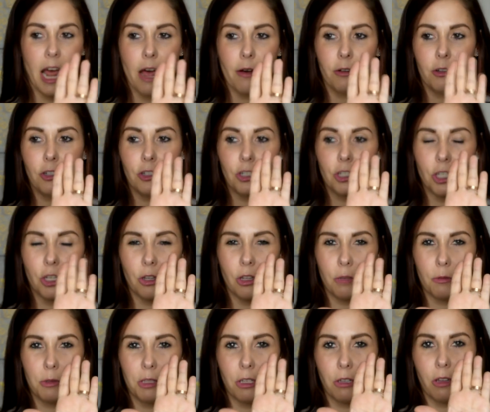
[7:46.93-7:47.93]
I will just show
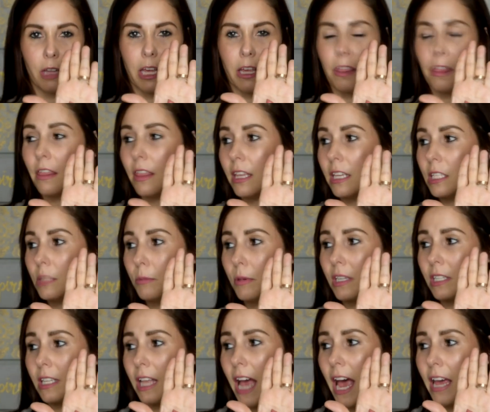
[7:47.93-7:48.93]
them to you like this
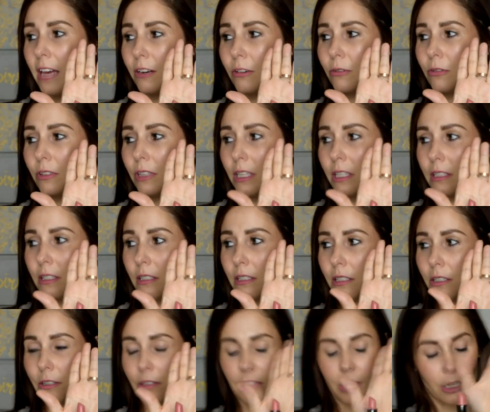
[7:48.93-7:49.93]
because I don't
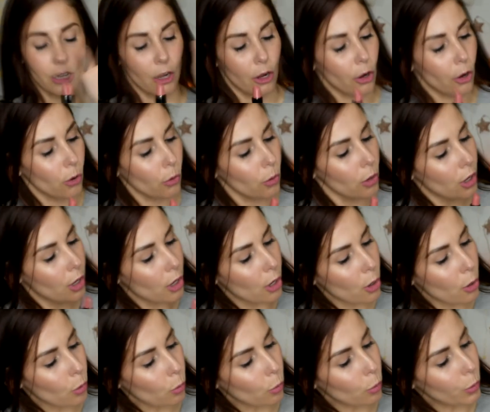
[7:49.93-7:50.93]
necessarily know
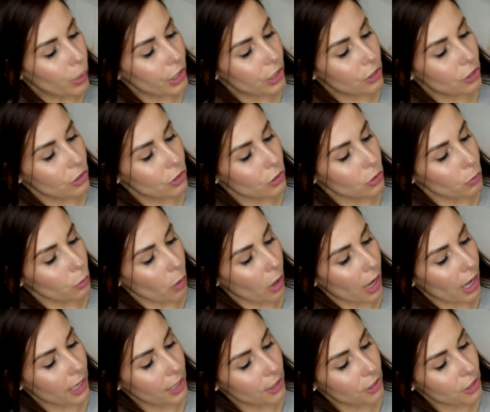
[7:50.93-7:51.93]
which
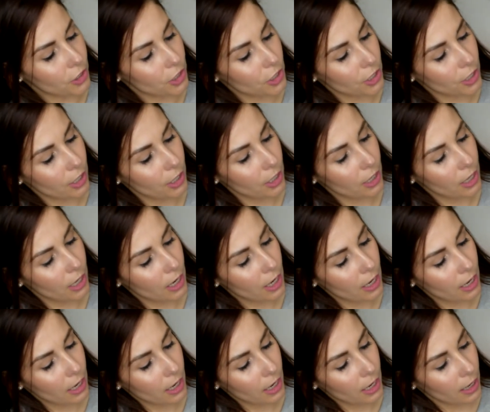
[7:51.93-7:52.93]
swatch
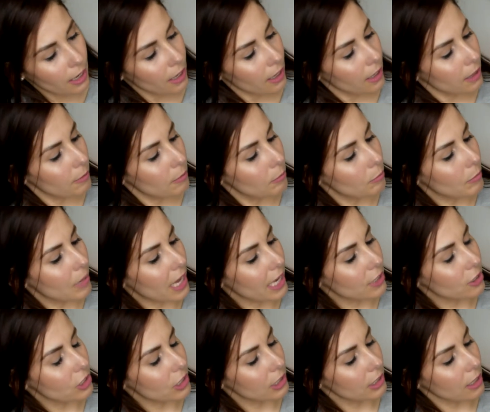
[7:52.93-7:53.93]

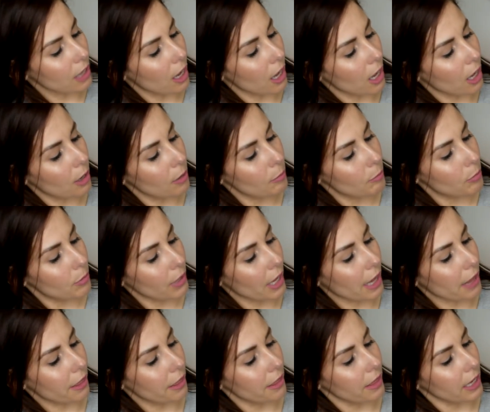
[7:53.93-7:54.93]
matches up.
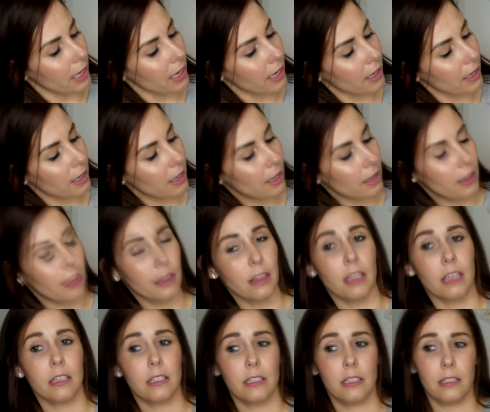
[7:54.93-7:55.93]
I think
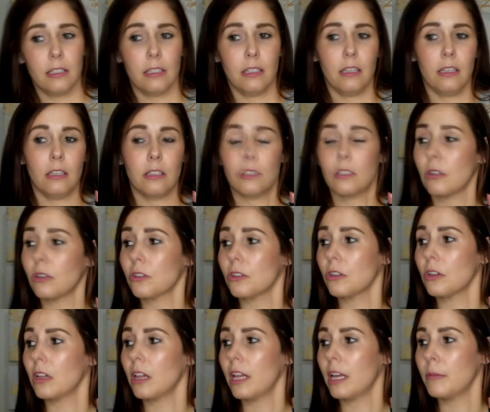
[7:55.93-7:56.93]
this is
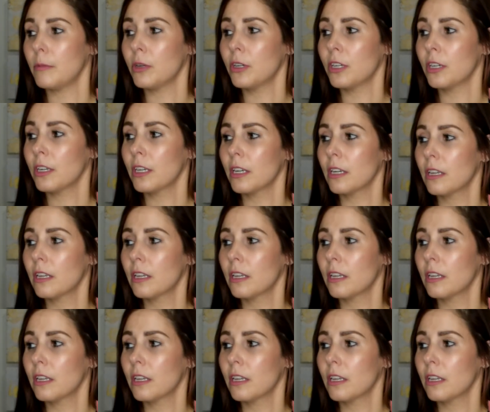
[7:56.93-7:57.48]
Social Climber.